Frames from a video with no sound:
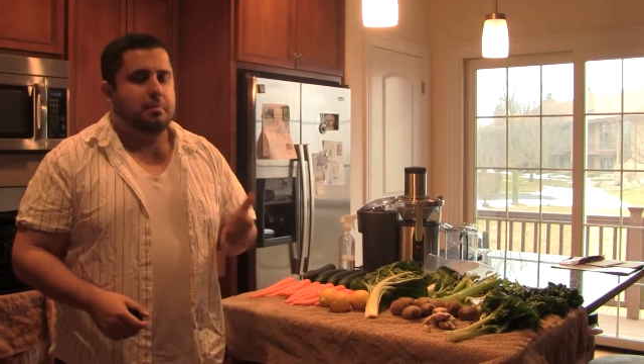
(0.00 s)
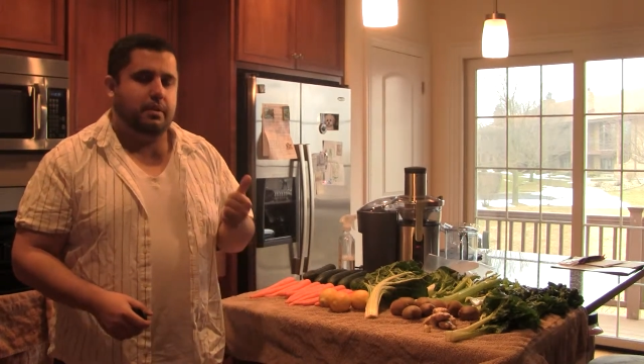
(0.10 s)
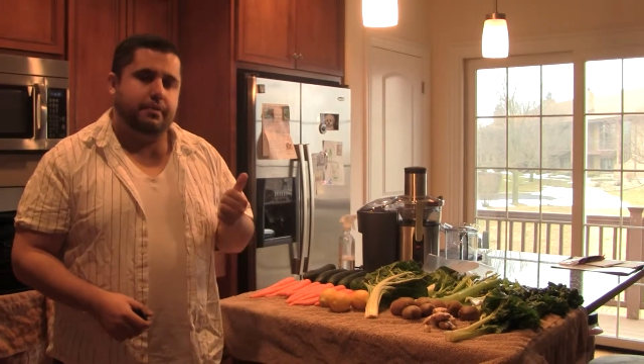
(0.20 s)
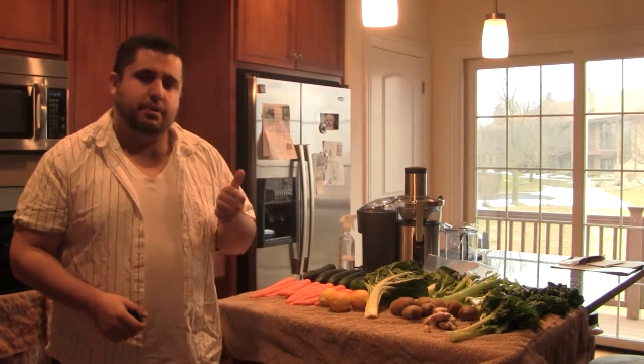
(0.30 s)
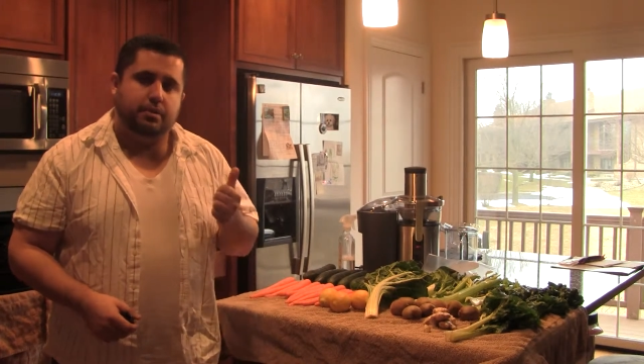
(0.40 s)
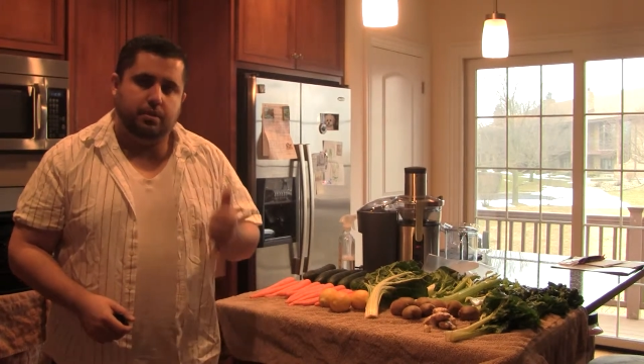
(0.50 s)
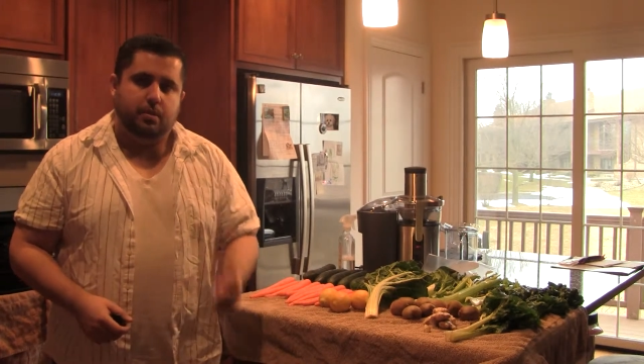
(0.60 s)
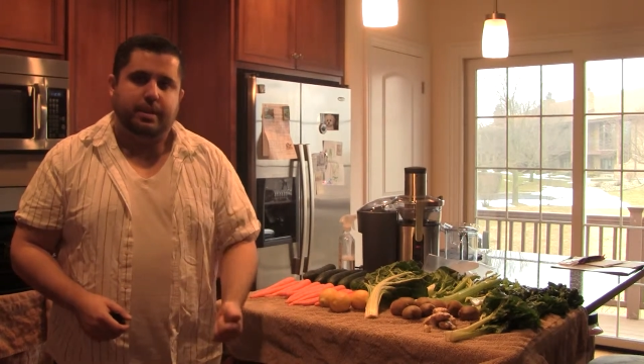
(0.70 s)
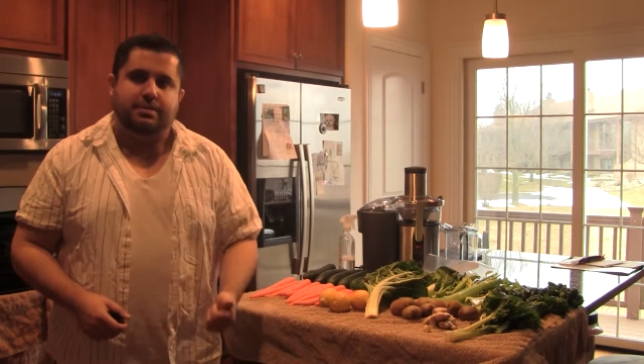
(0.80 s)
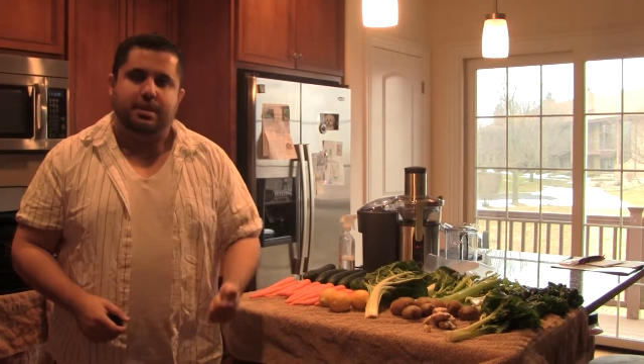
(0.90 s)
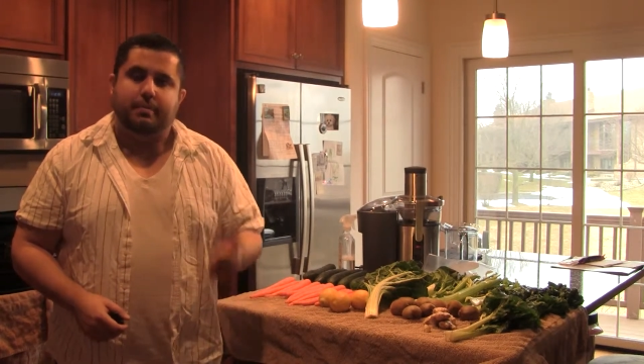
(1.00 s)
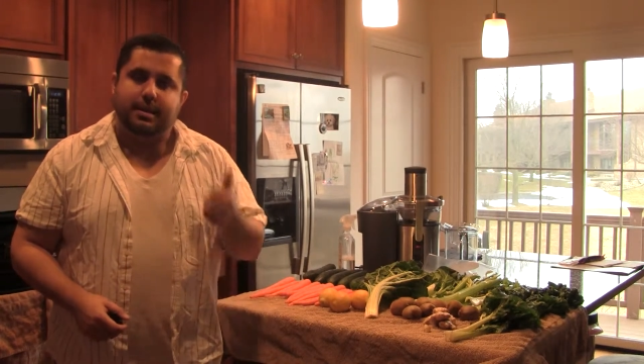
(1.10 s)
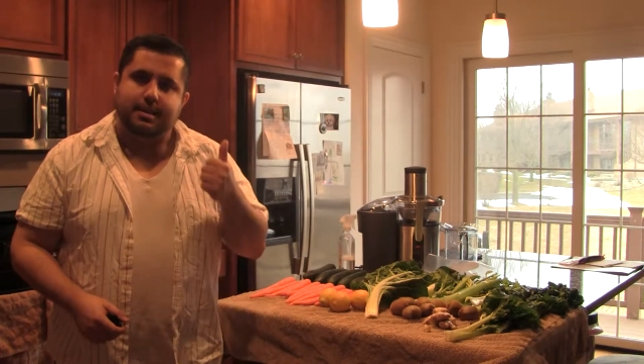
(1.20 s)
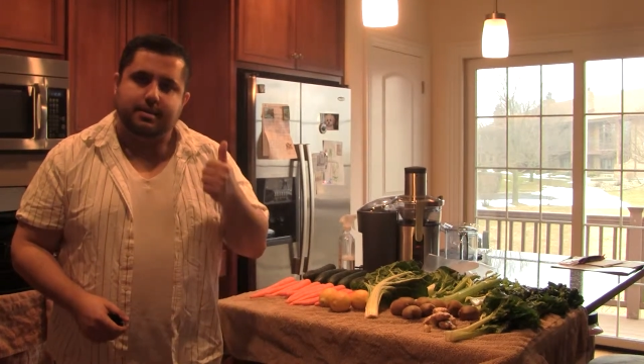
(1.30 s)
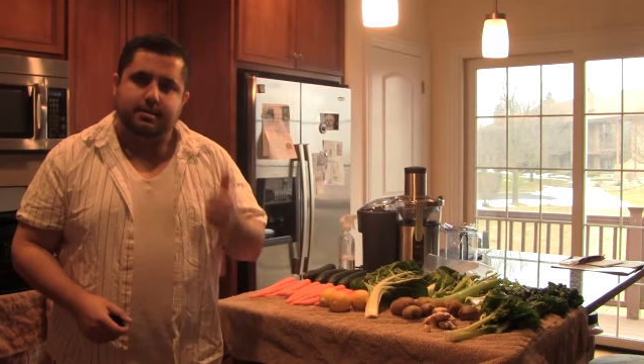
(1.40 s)
But if you do that stuff, I
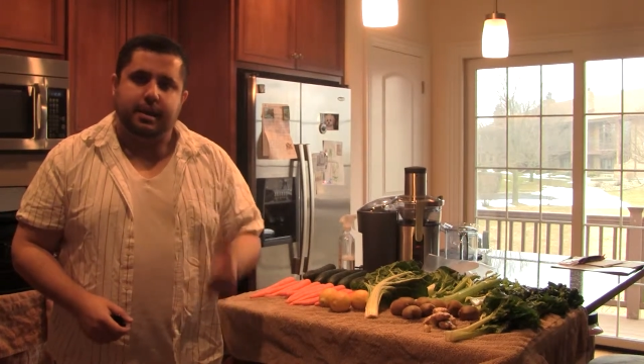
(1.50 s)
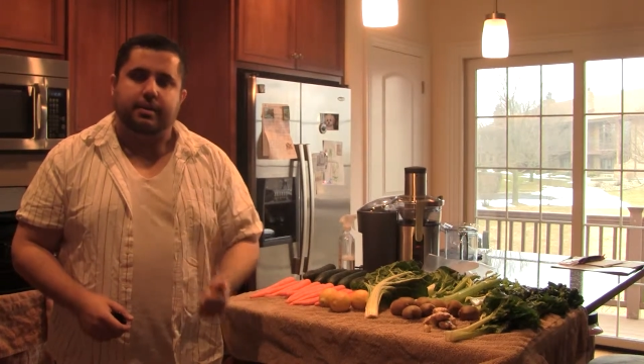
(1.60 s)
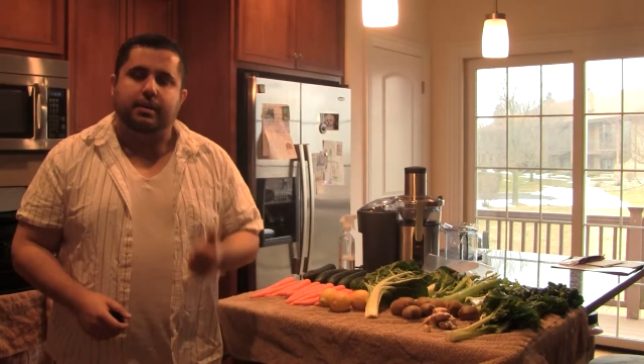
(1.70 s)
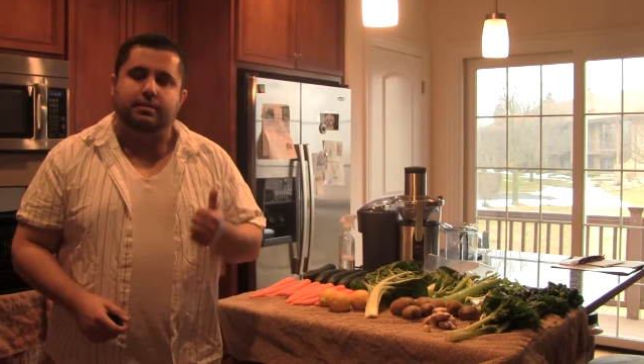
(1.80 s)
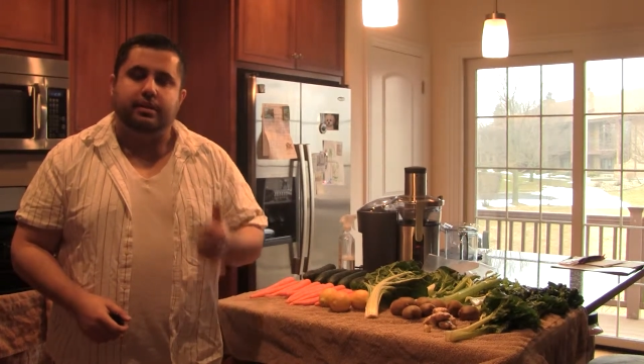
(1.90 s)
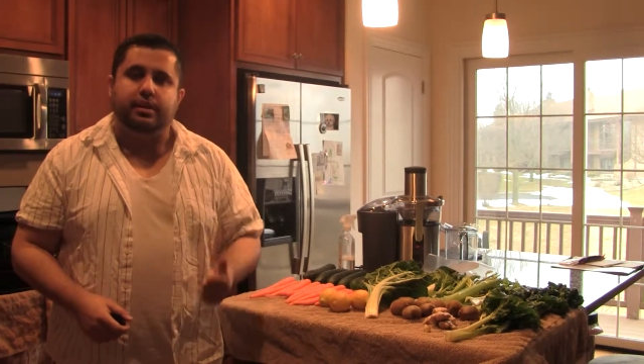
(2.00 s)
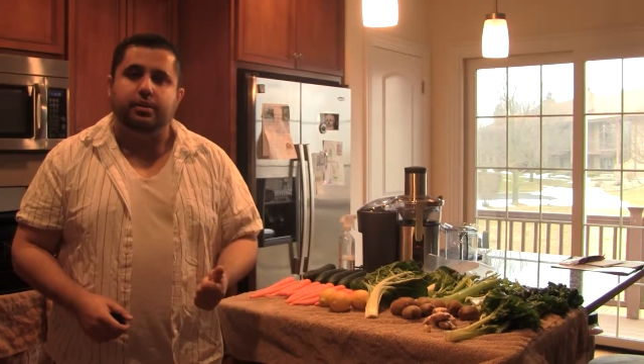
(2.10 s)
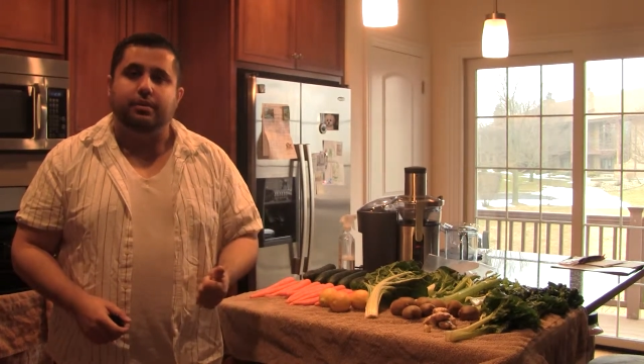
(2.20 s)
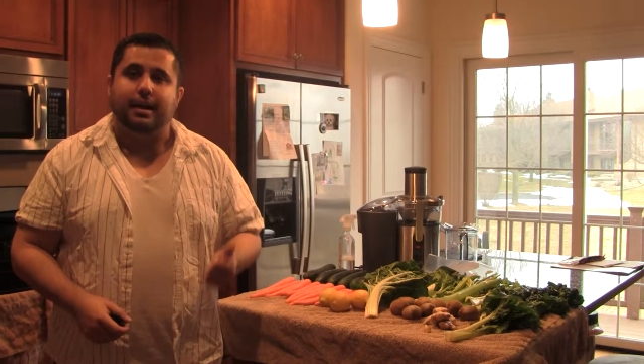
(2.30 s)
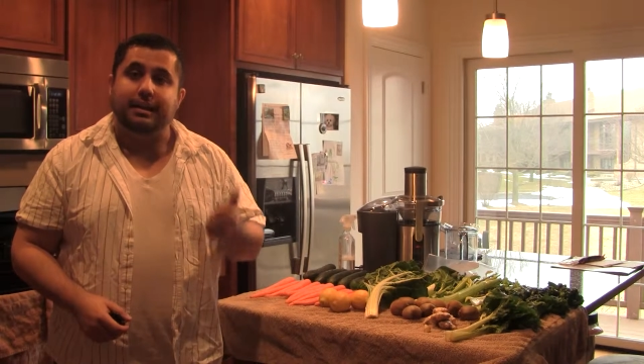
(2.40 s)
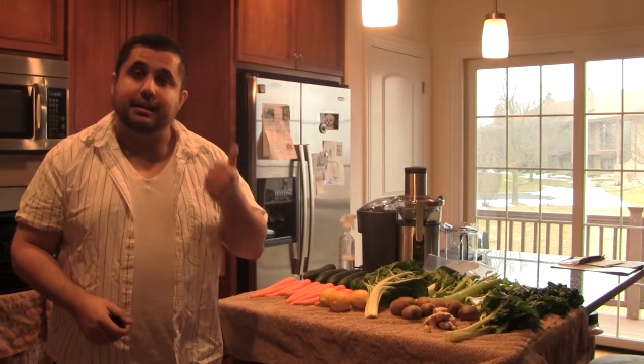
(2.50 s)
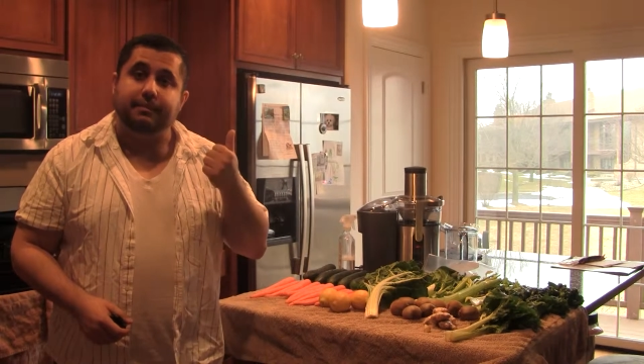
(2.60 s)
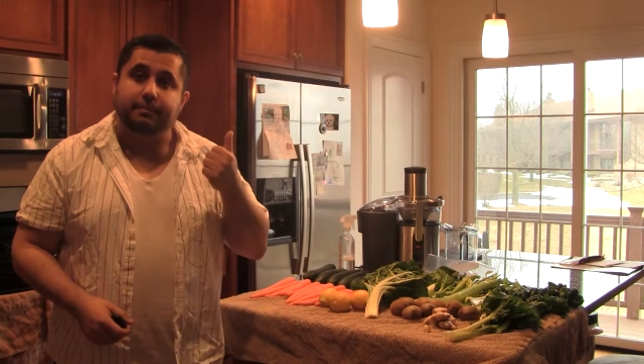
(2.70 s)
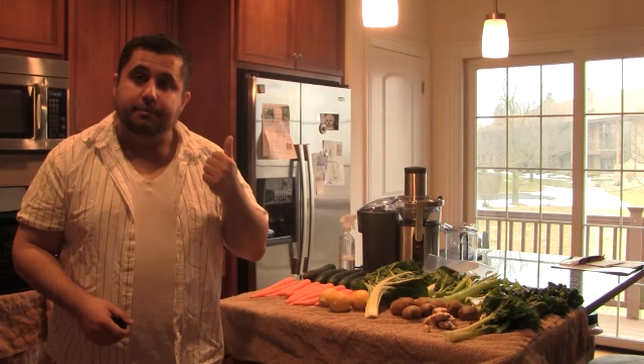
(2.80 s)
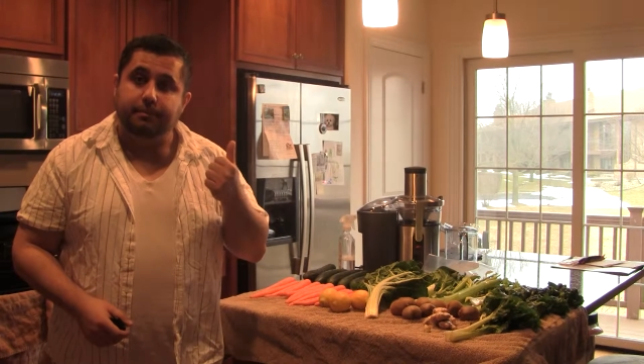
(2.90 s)
can guarantee you
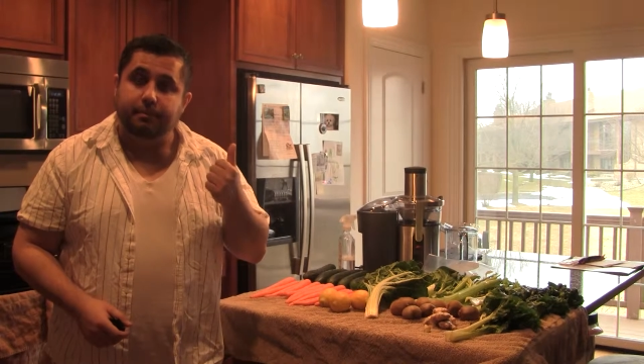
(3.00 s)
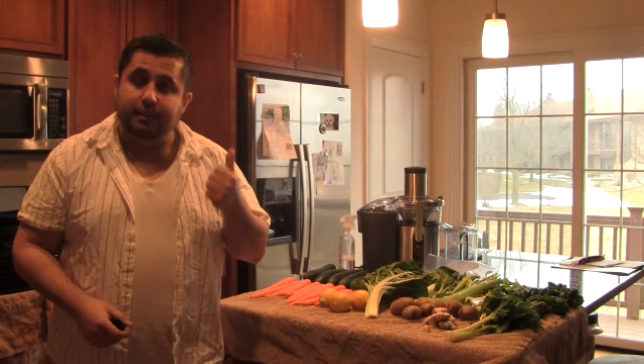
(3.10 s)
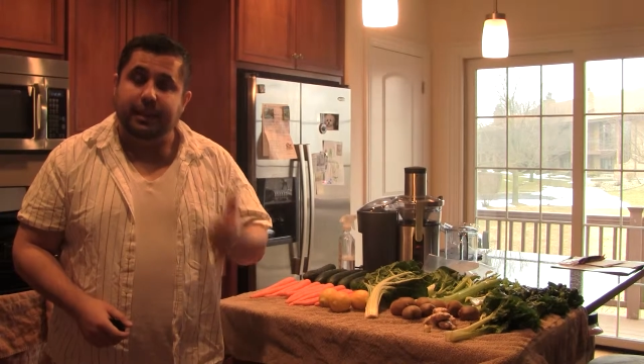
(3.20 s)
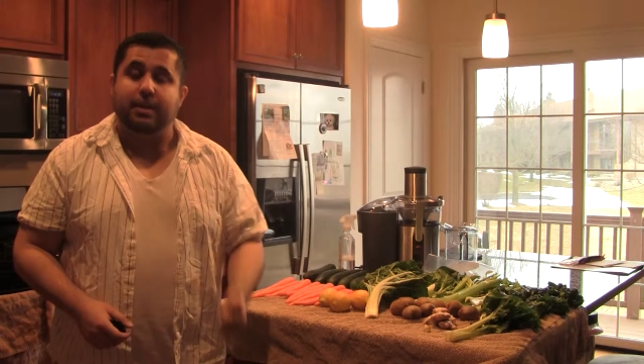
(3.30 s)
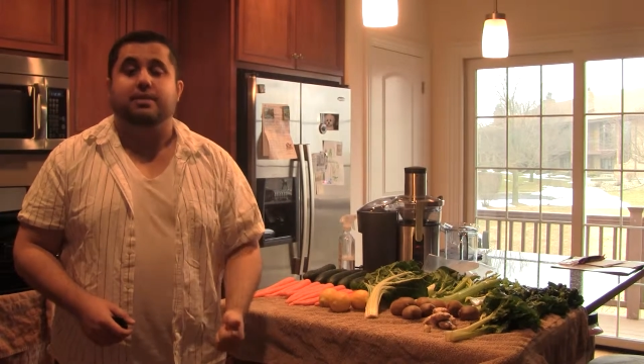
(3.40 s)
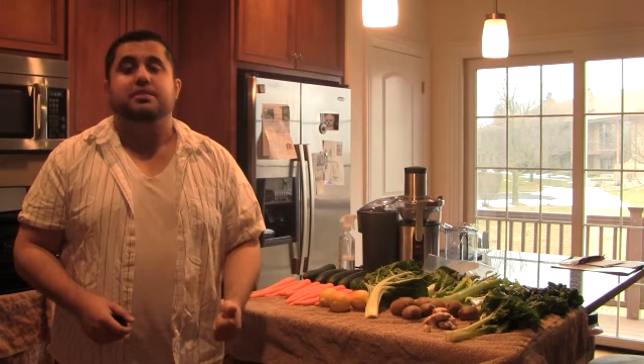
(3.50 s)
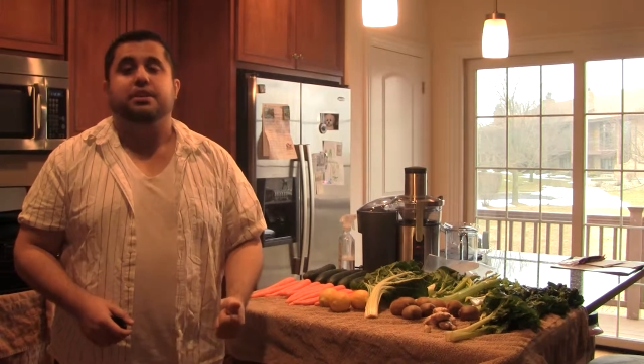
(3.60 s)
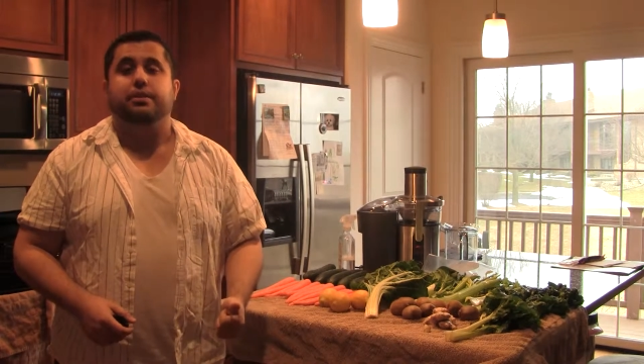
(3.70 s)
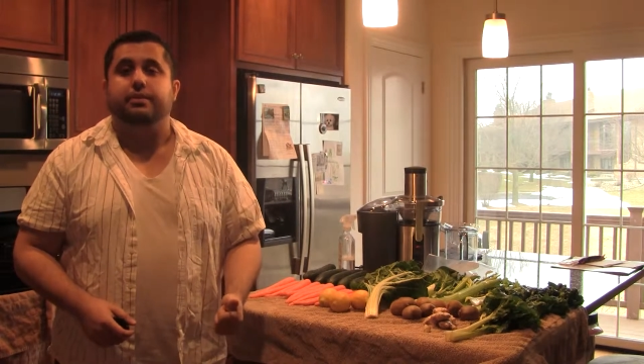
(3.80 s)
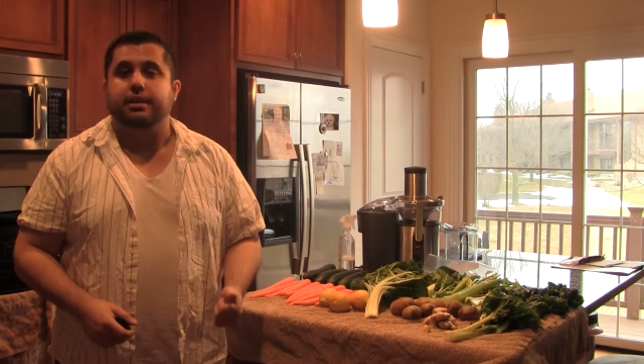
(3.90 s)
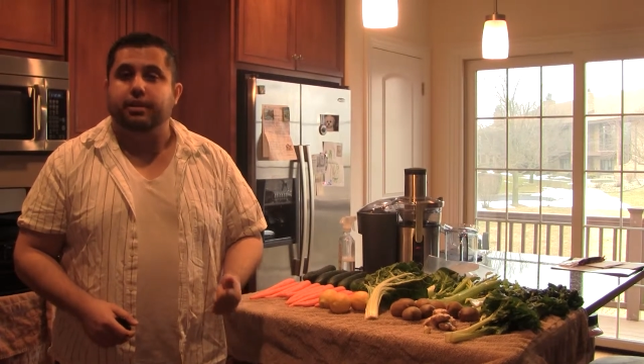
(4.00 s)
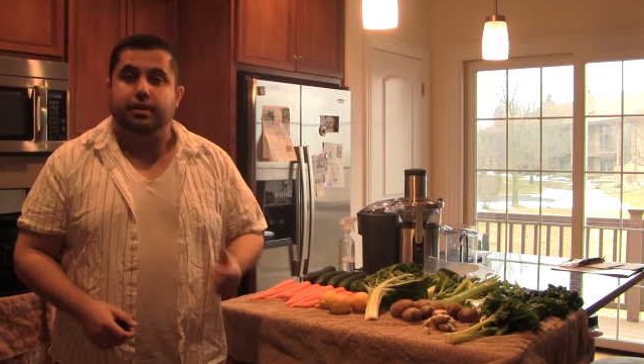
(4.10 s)
that